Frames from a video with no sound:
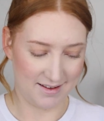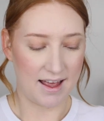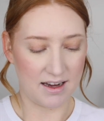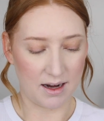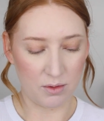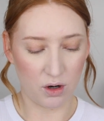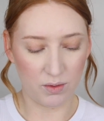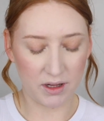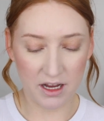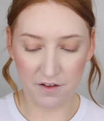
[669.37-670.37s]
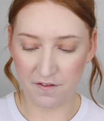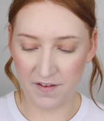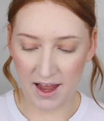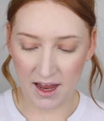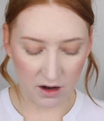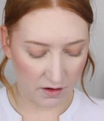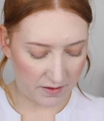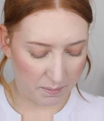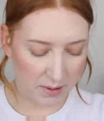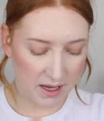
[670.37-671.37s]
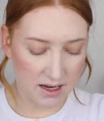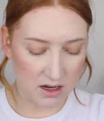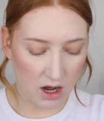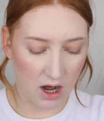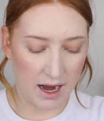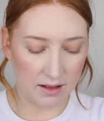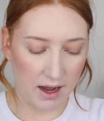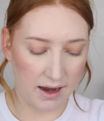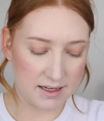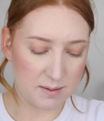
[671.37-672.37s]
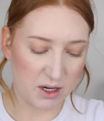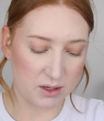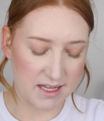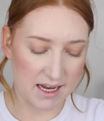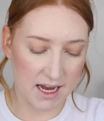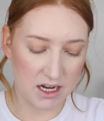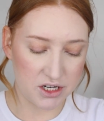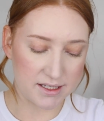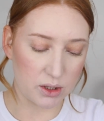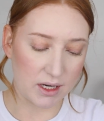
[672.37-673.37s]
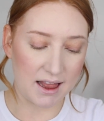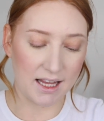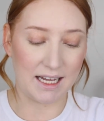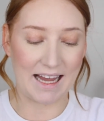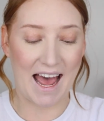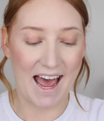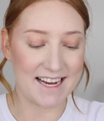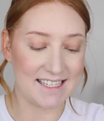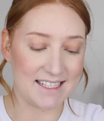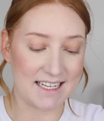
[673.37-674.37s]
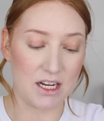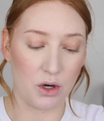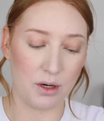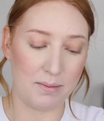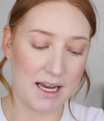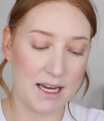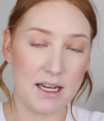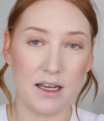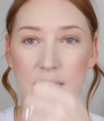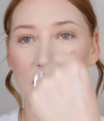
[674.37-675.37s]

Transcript: And I'm not really a fan of pink highlighters because they can just look a little icy on me.